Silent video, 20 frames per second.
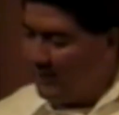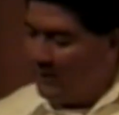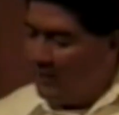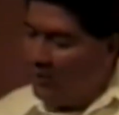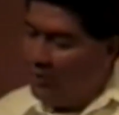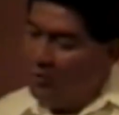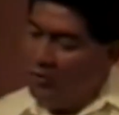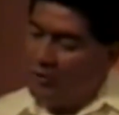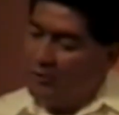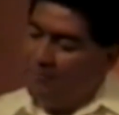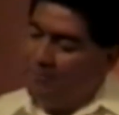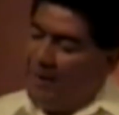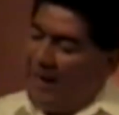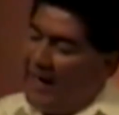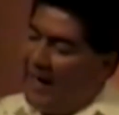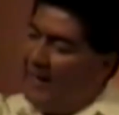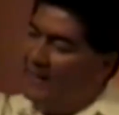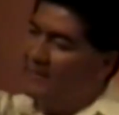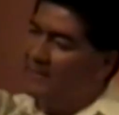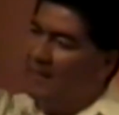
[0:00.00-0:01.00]
looked
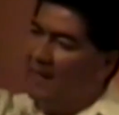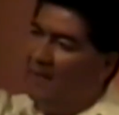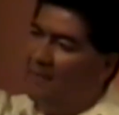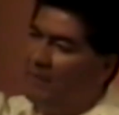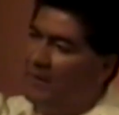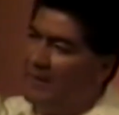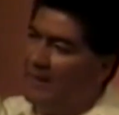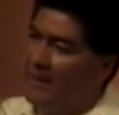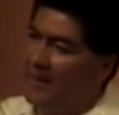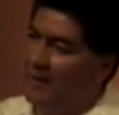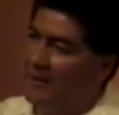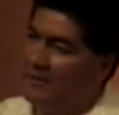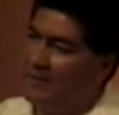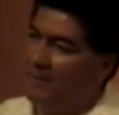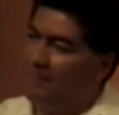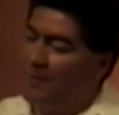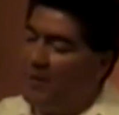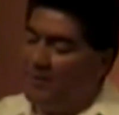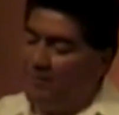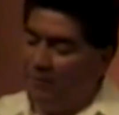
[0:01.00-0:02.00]
past everything else
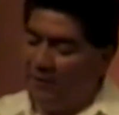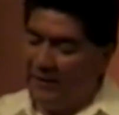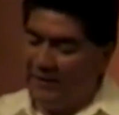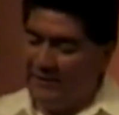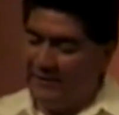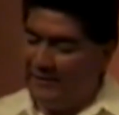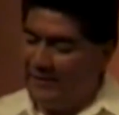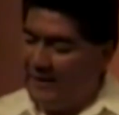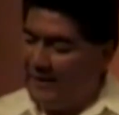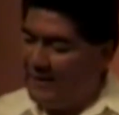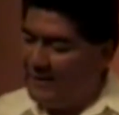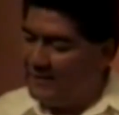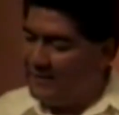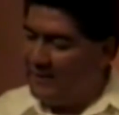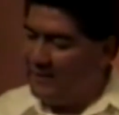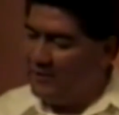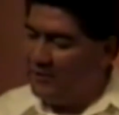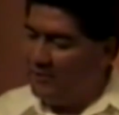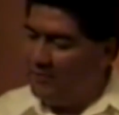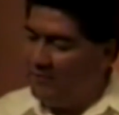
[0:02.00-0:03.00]
that people had seen and
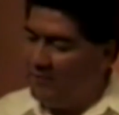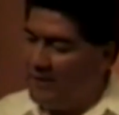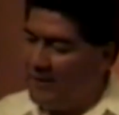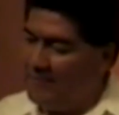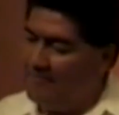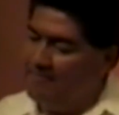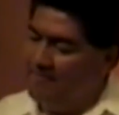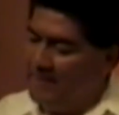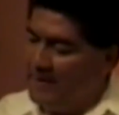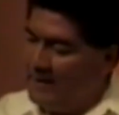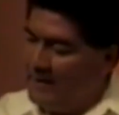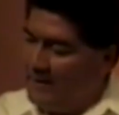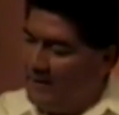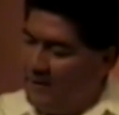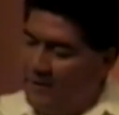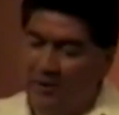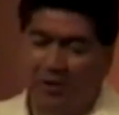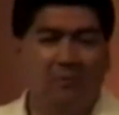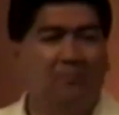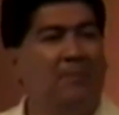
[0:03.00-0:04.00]
said, You know what?
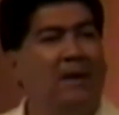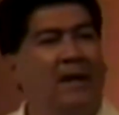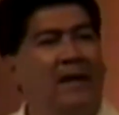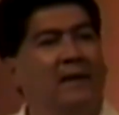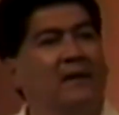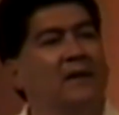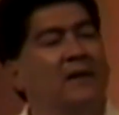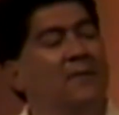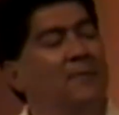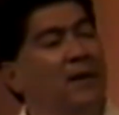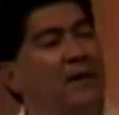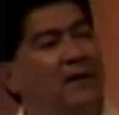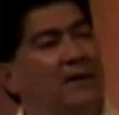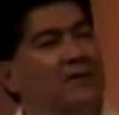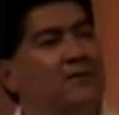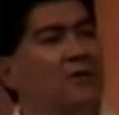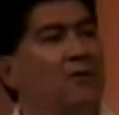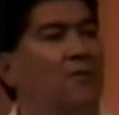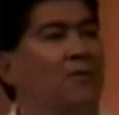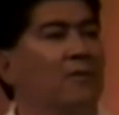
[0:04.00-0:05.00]
You're mine. Come on,
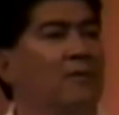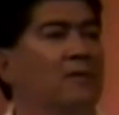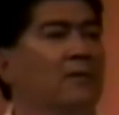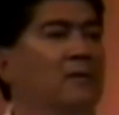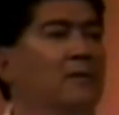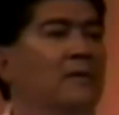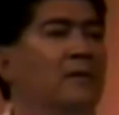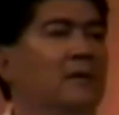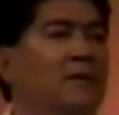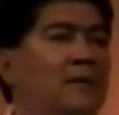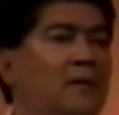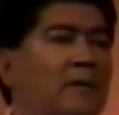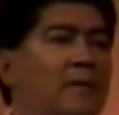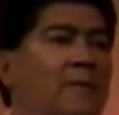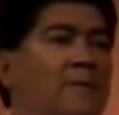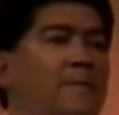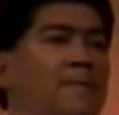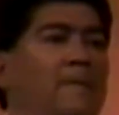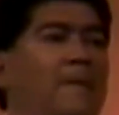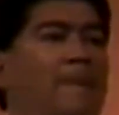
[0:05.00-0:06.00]
let's go.
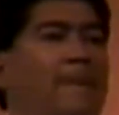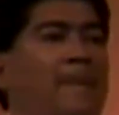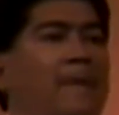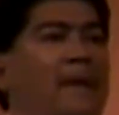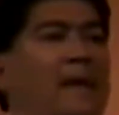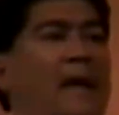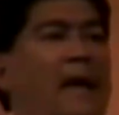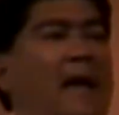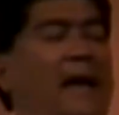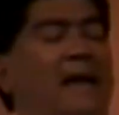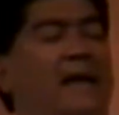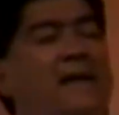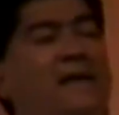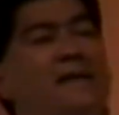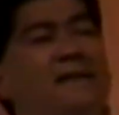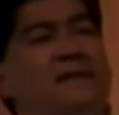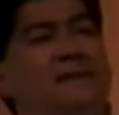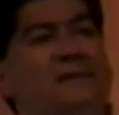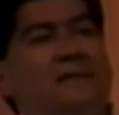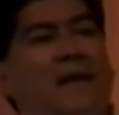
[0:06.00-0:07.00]
And
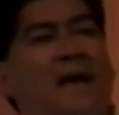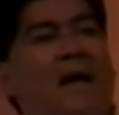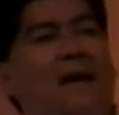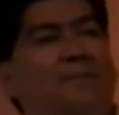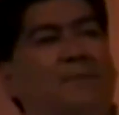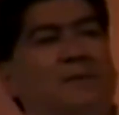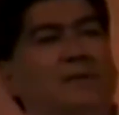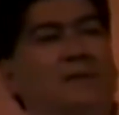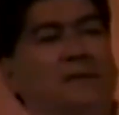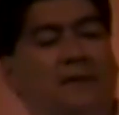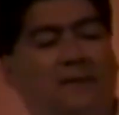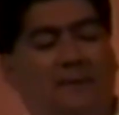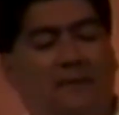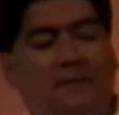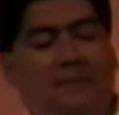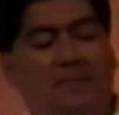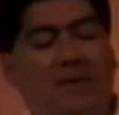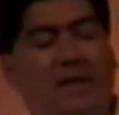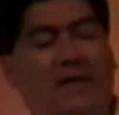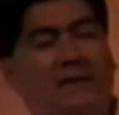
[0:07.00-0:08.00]
he stops
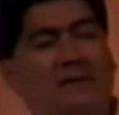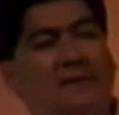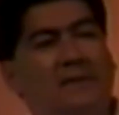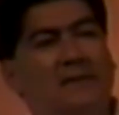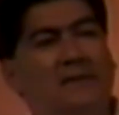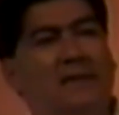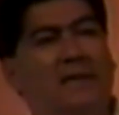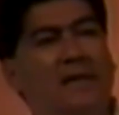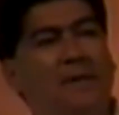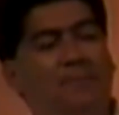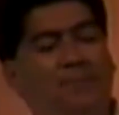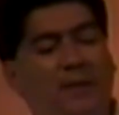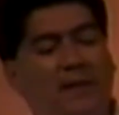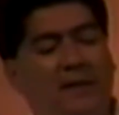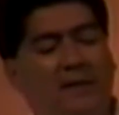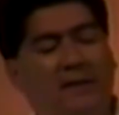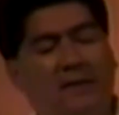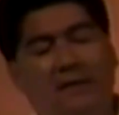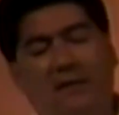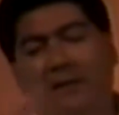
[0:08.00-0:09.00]
because he's
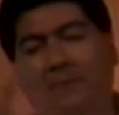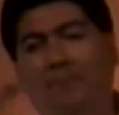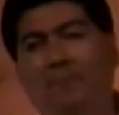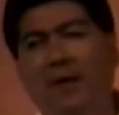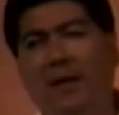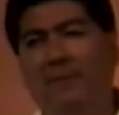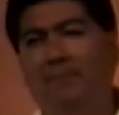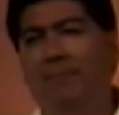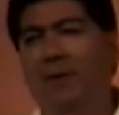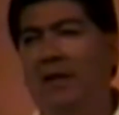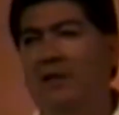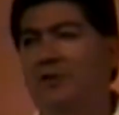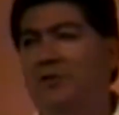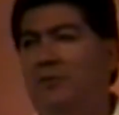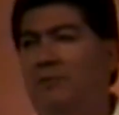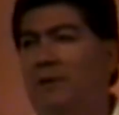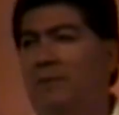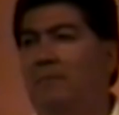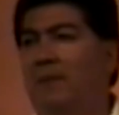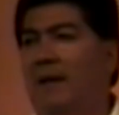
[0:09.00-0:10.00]
keeping the big
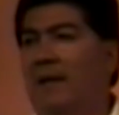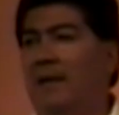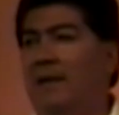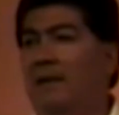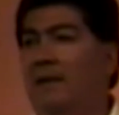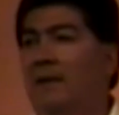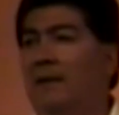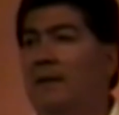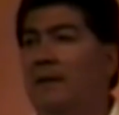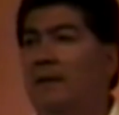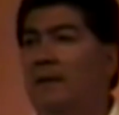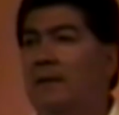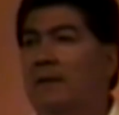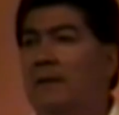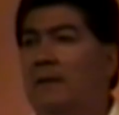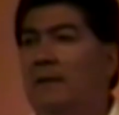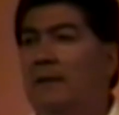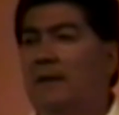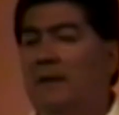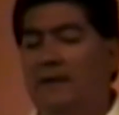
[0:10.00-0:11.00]
picture in mind
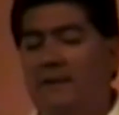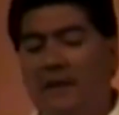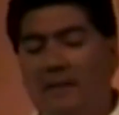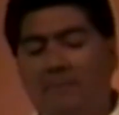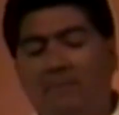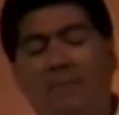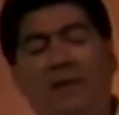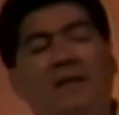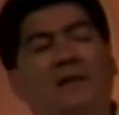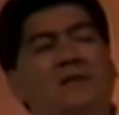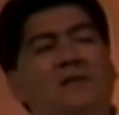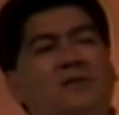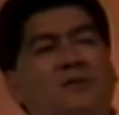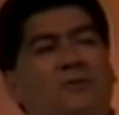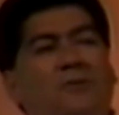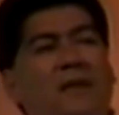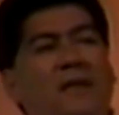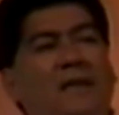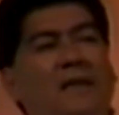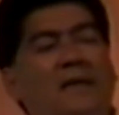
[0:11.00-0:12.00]
that
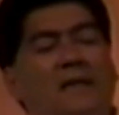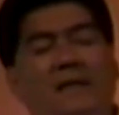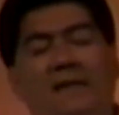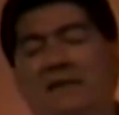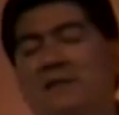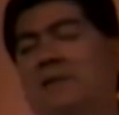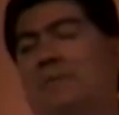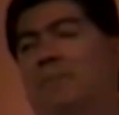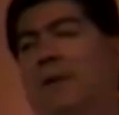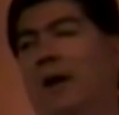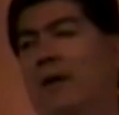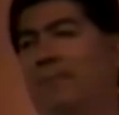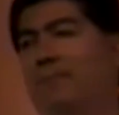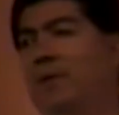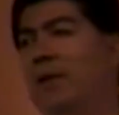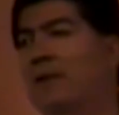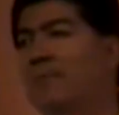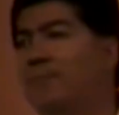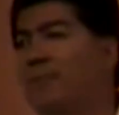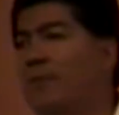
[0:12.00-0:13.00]
ministry is about
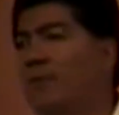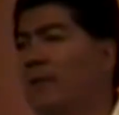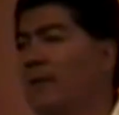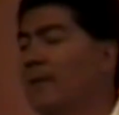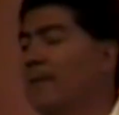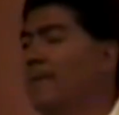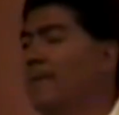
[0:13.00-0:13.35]
people.